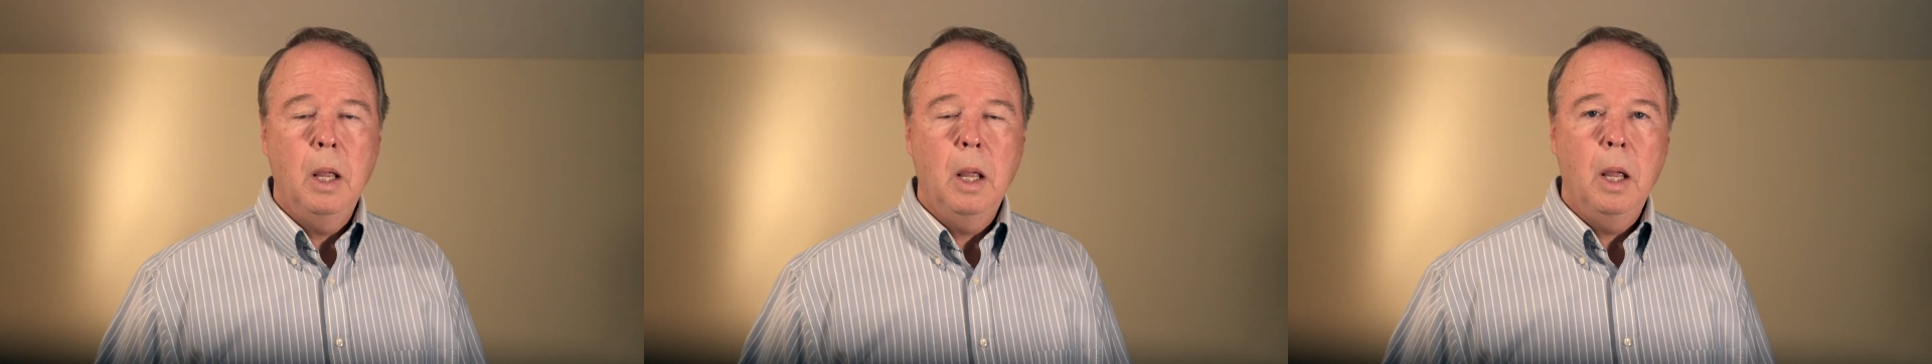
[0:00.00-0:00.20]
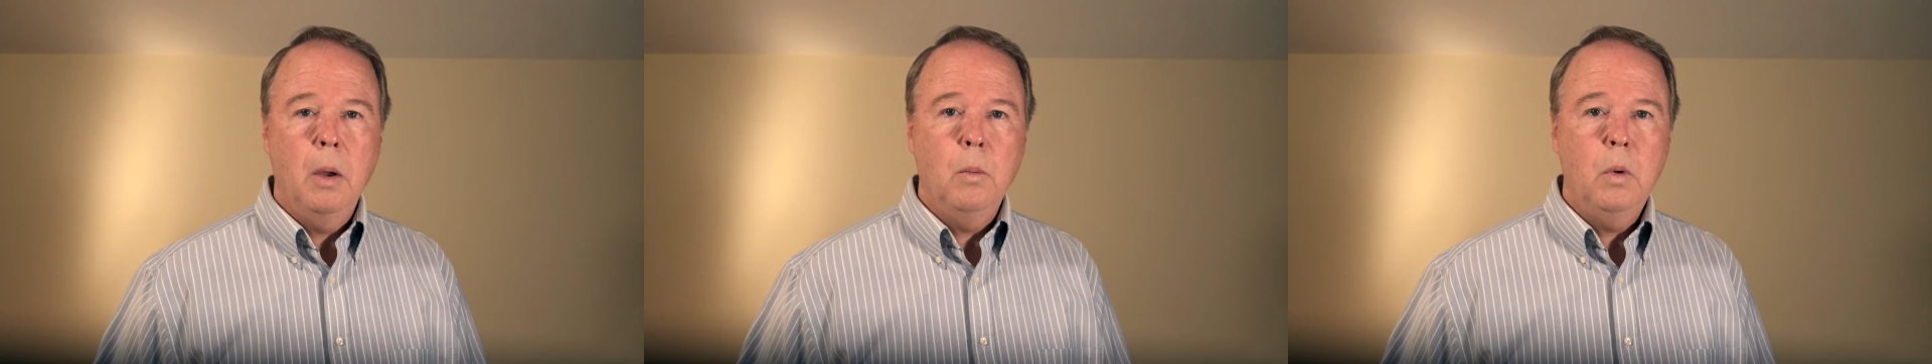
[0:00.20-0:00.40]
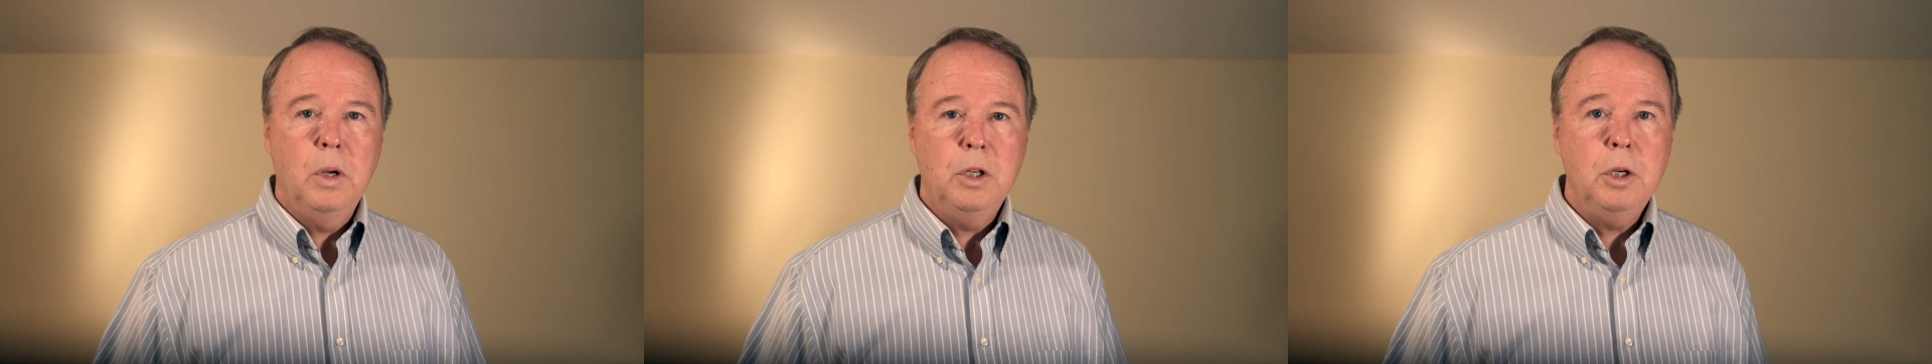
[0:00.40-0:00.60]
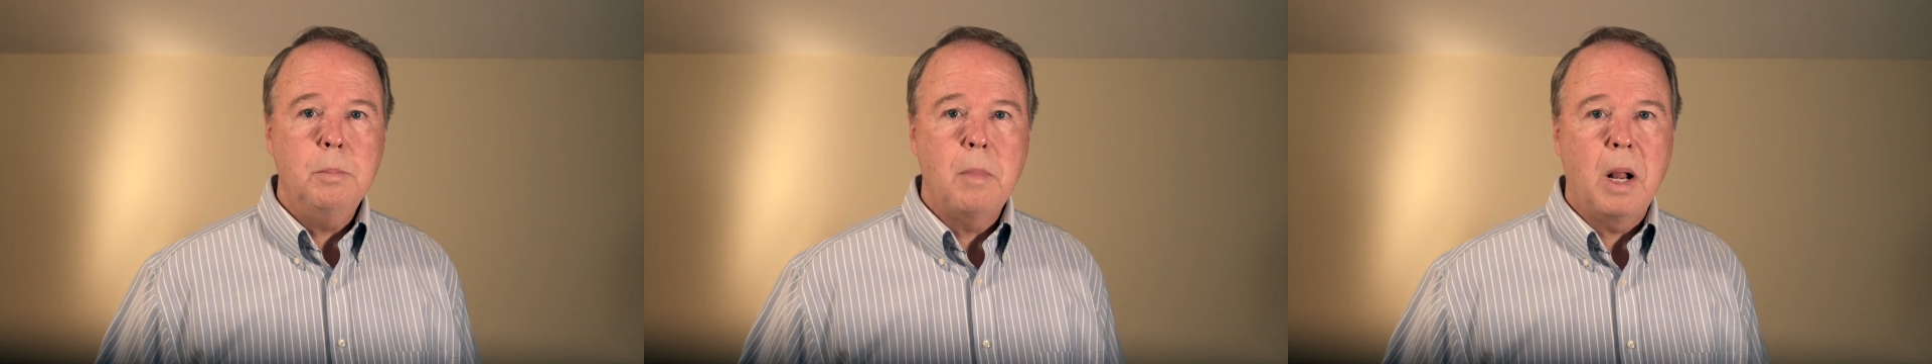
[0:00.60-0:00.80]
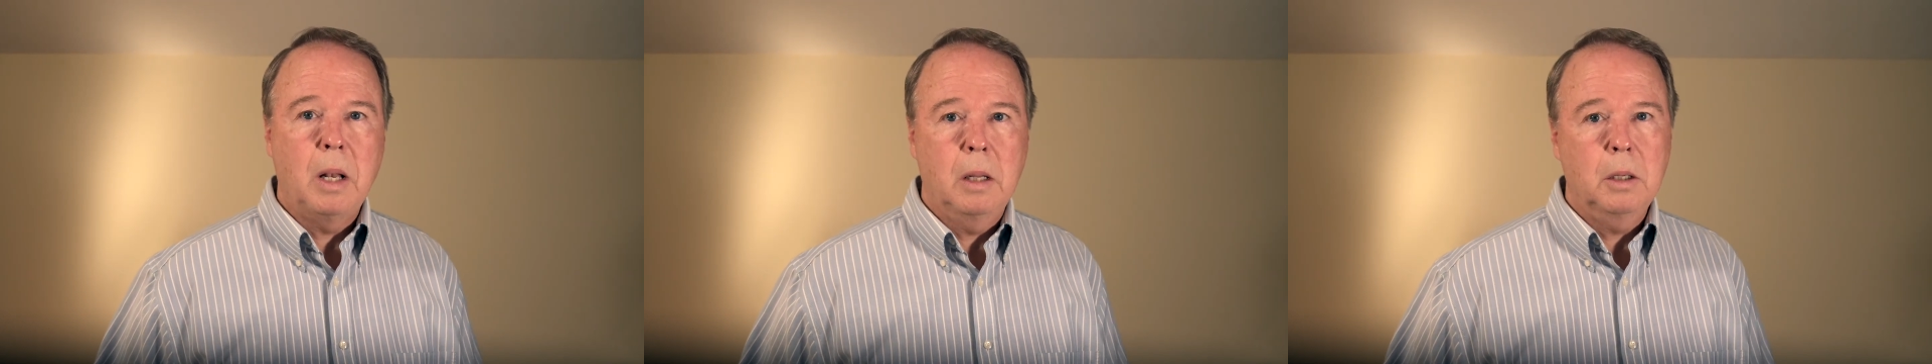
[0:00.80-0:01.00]
and which
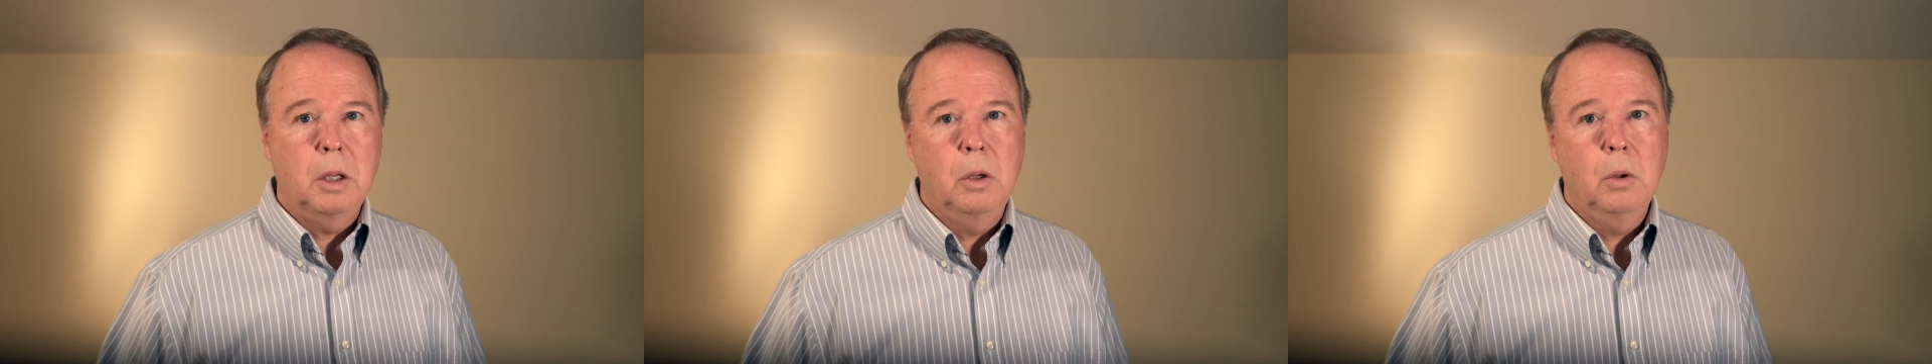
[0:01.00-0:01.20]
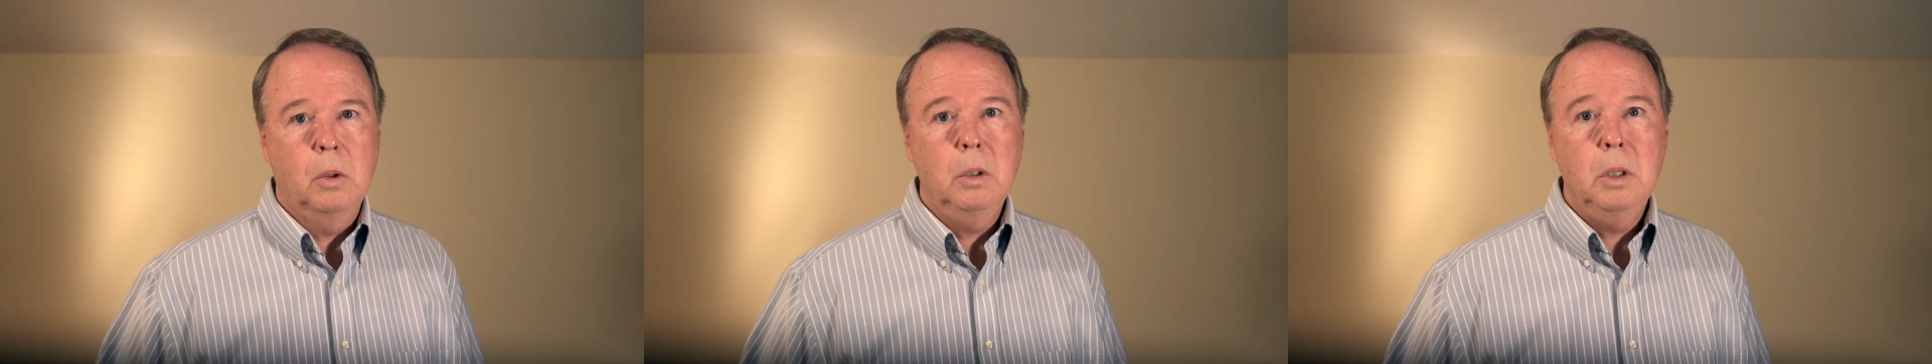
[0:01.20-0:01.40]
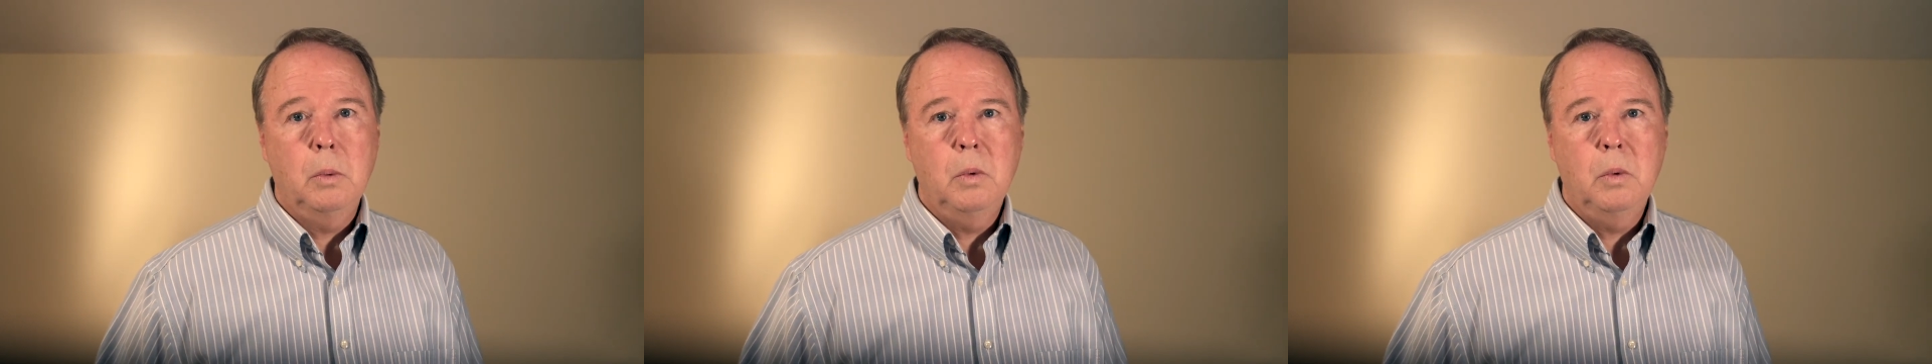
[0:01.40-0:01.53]
molecule it